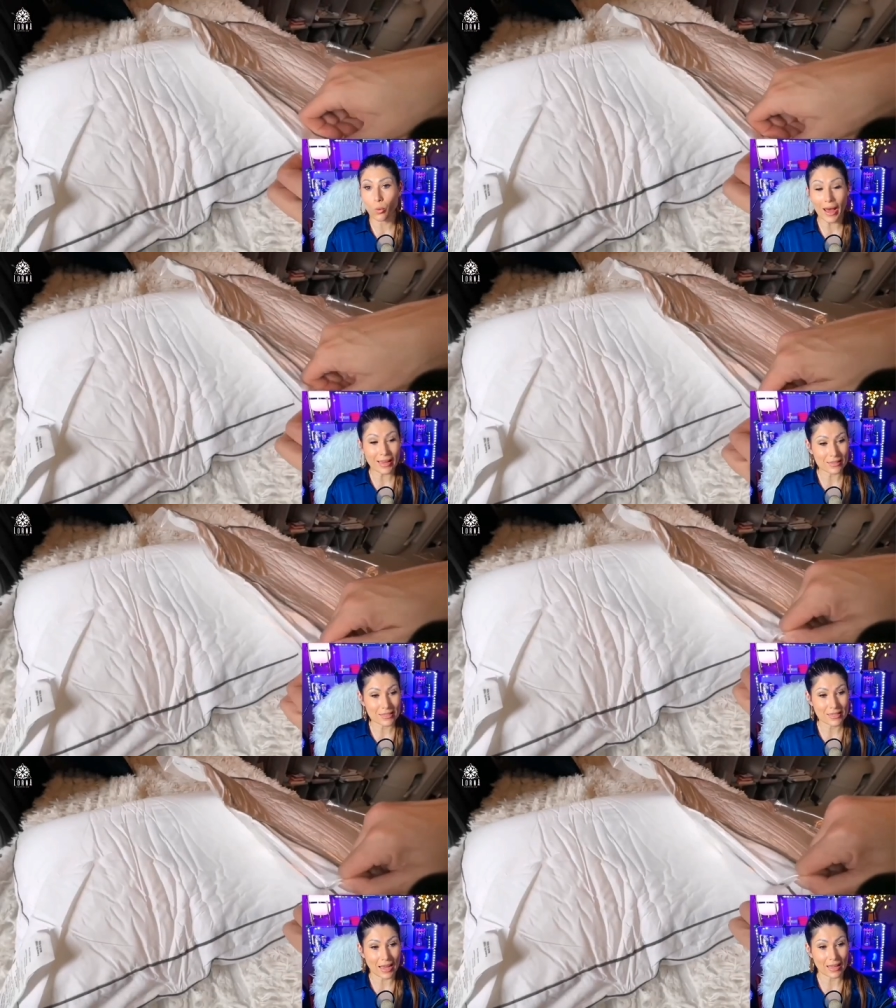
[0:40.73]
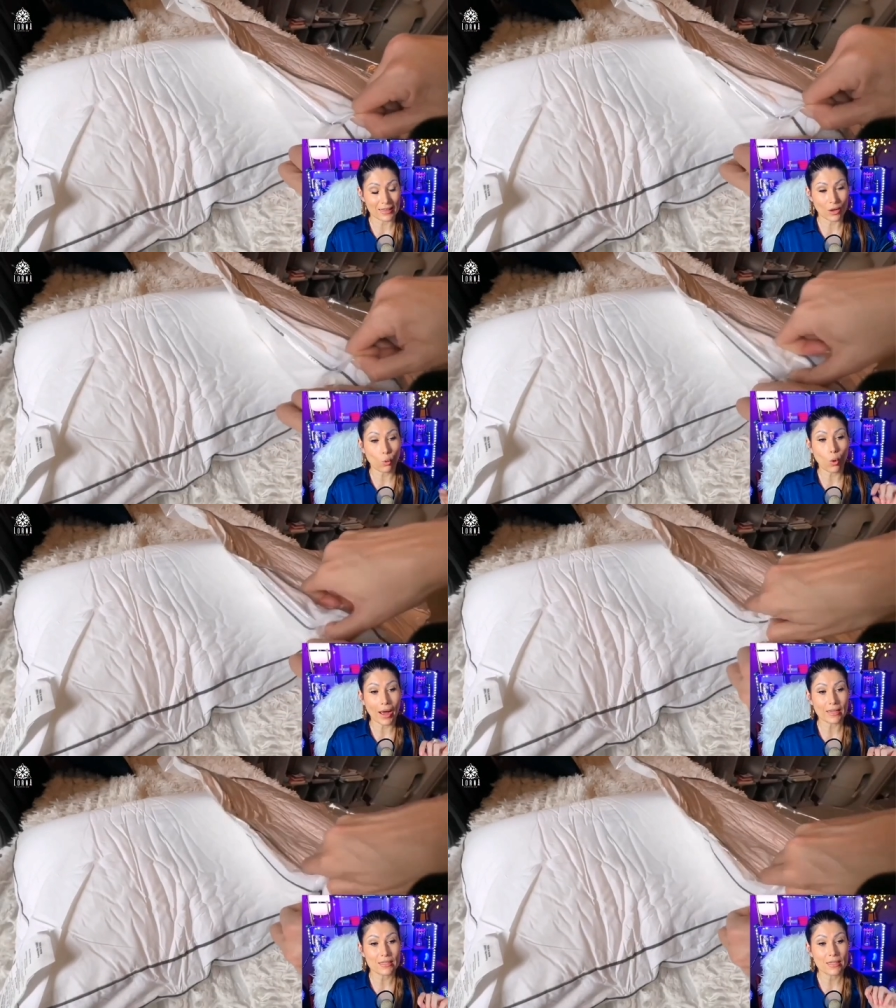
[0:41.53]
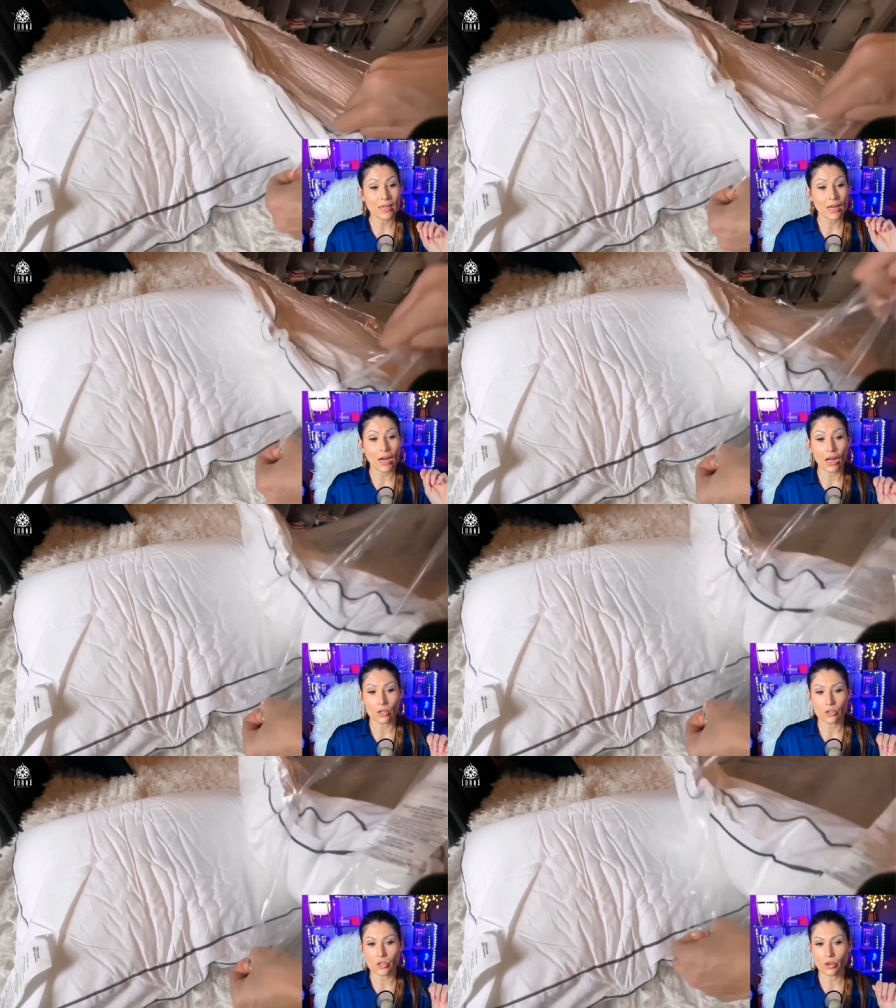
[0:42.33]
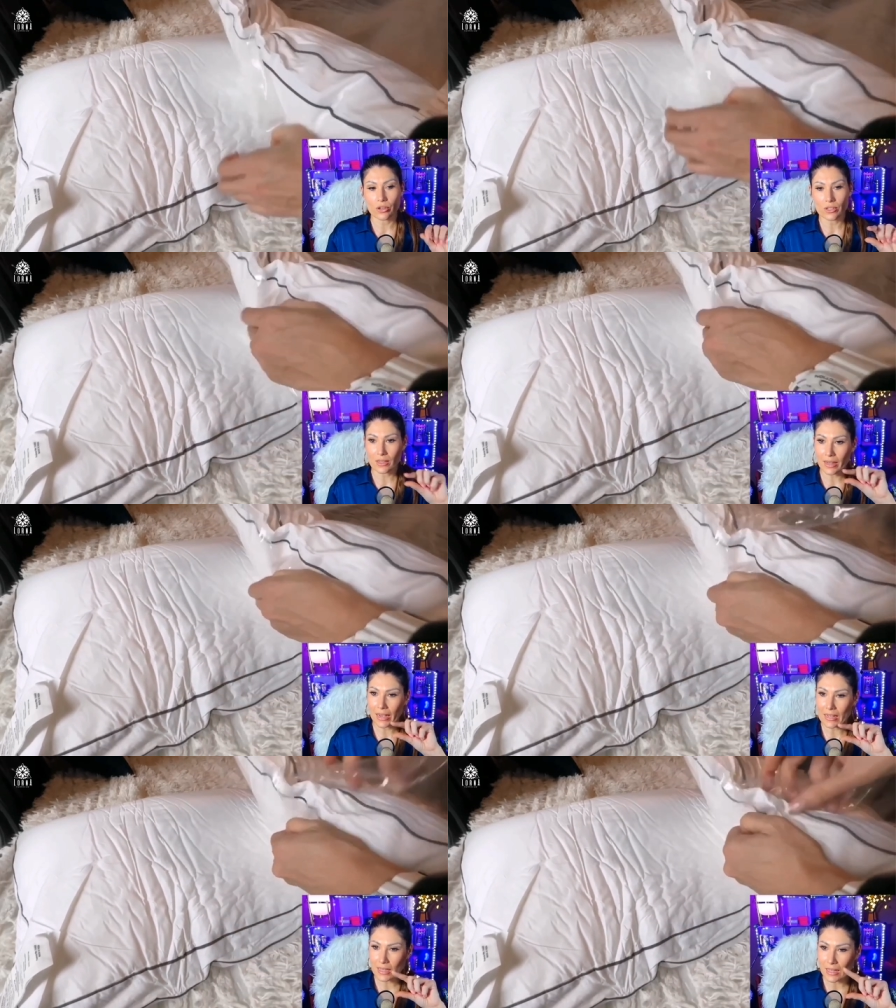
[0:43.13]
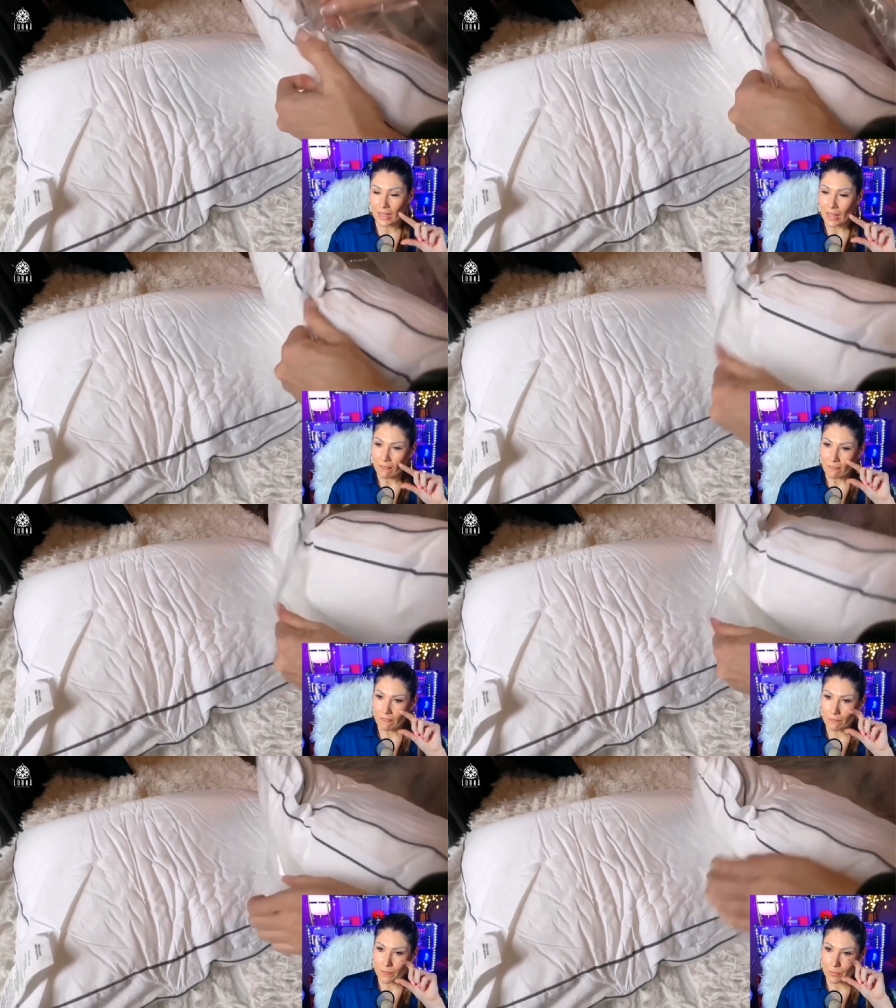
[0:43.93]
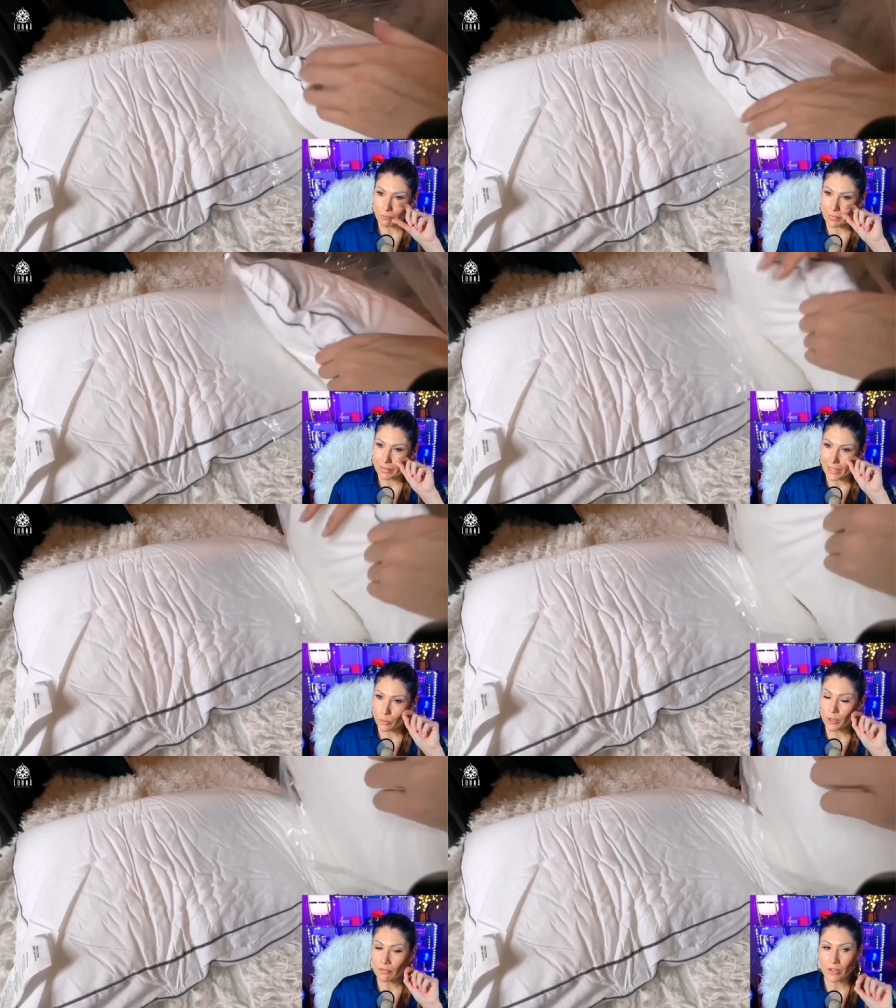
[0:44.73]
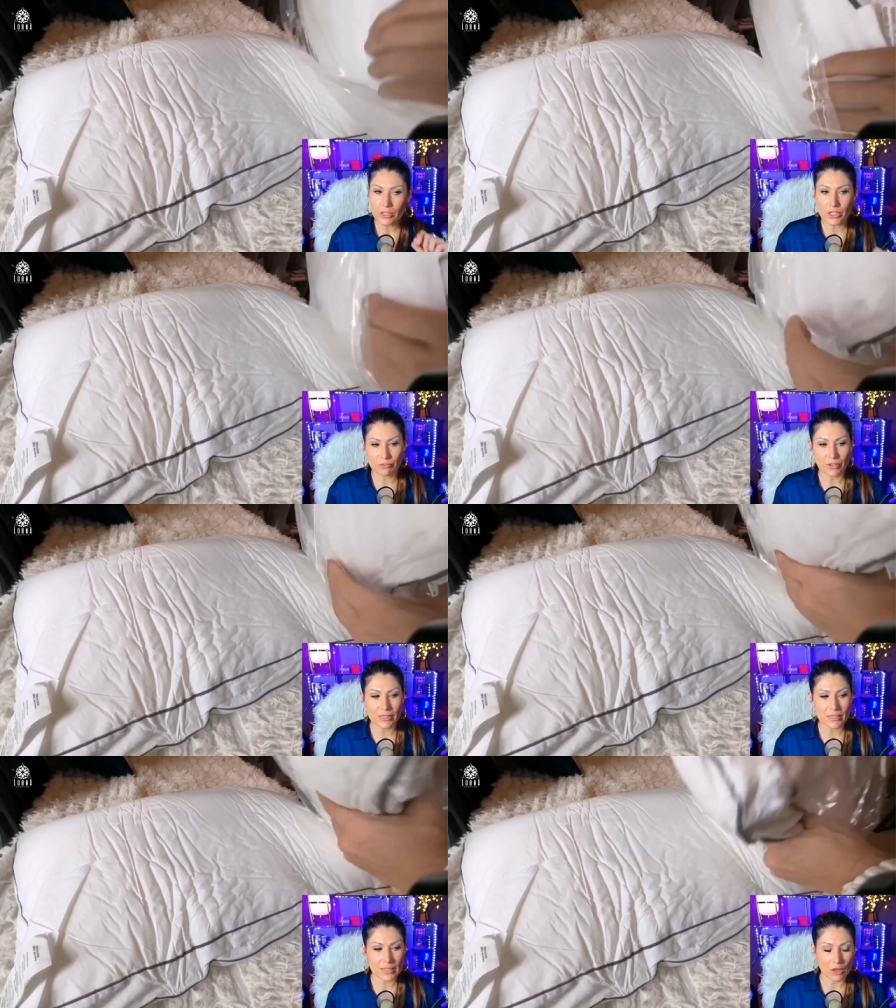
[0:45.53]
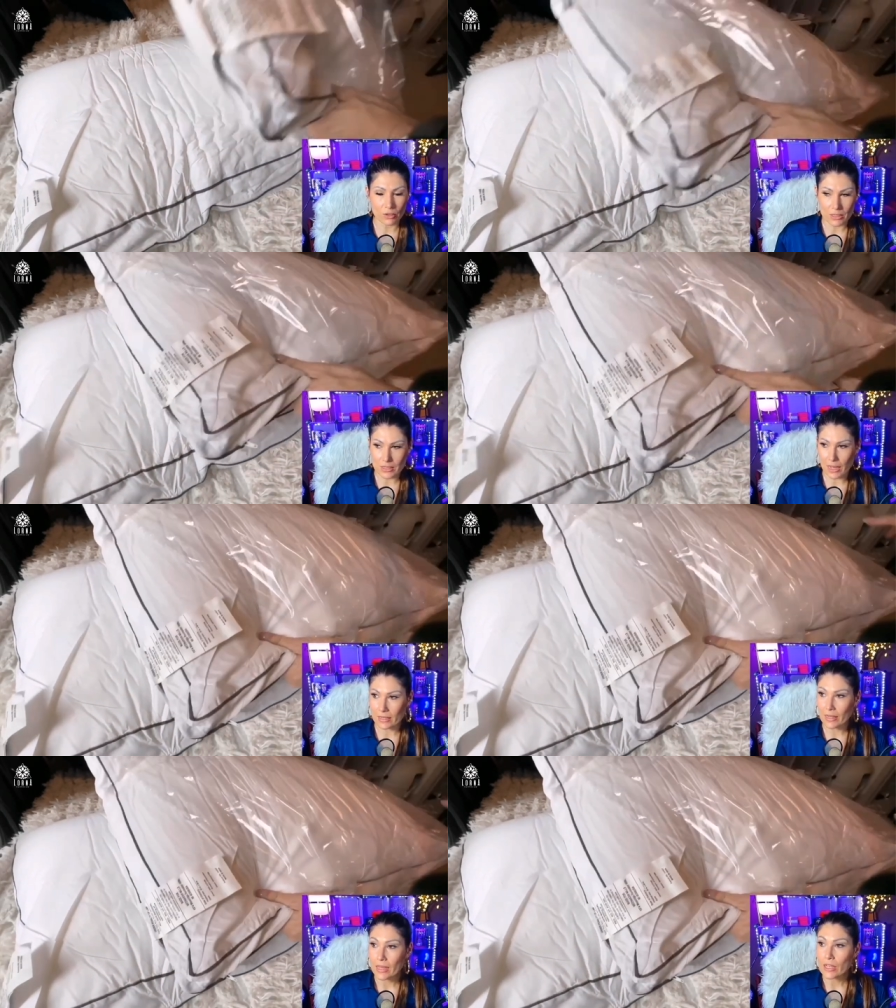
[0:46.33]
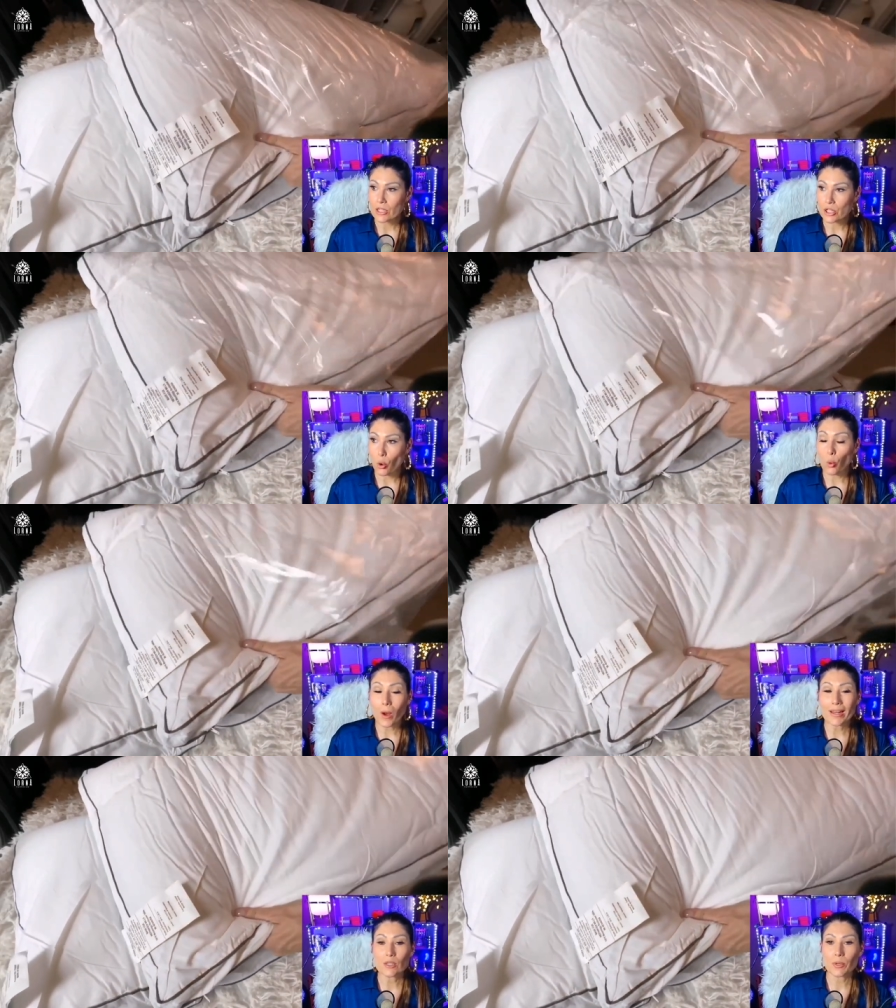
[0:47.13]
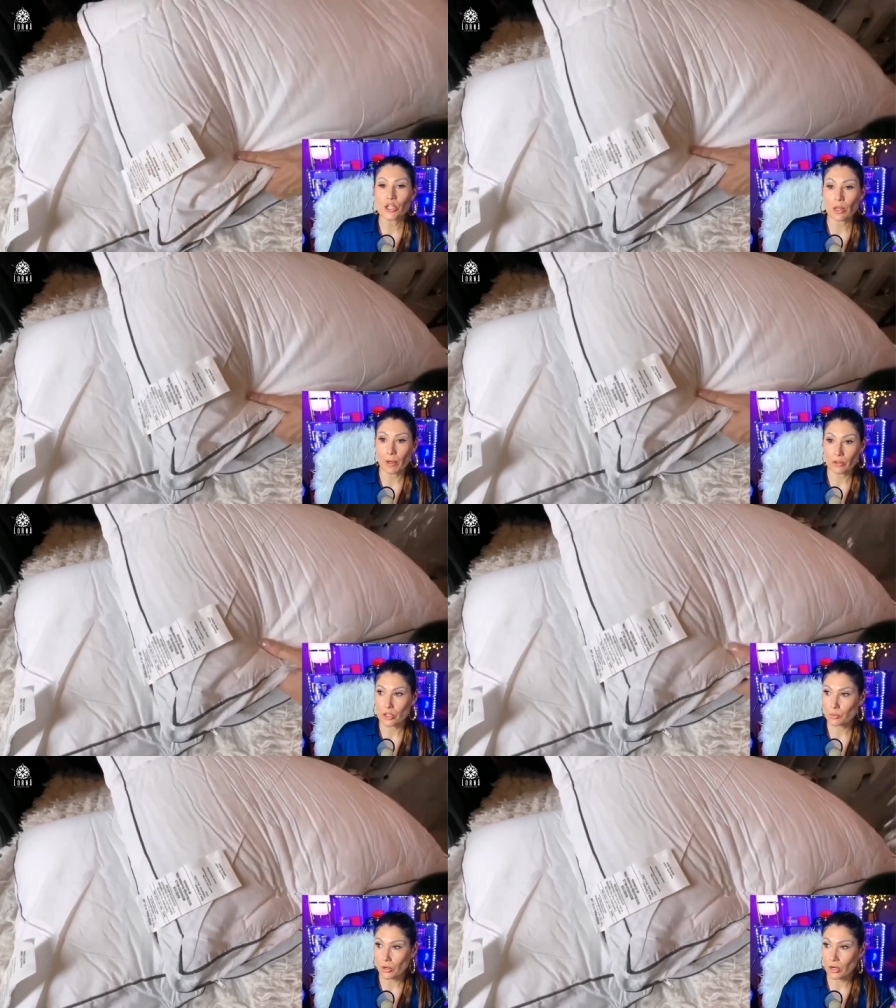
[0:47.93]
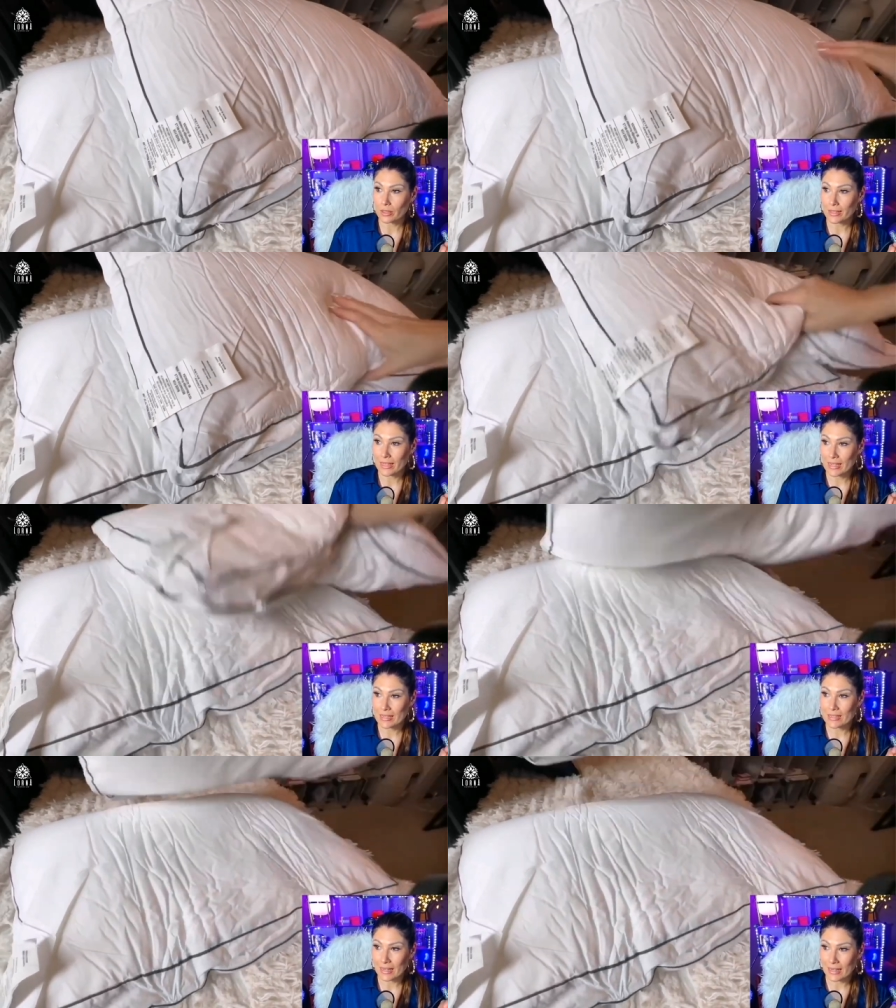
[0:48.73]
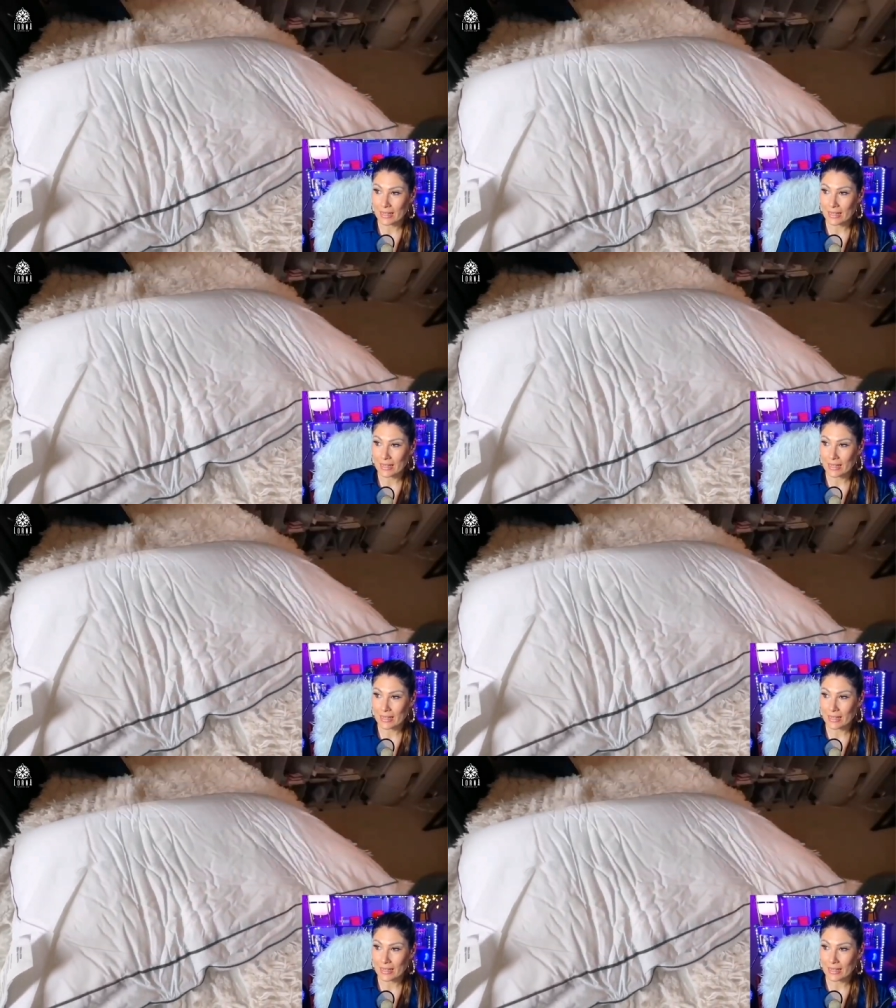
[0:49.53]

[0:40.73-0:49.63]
white side, the white color. So you can see that it has a little bit of a different detail on the side. So what is special about this product is that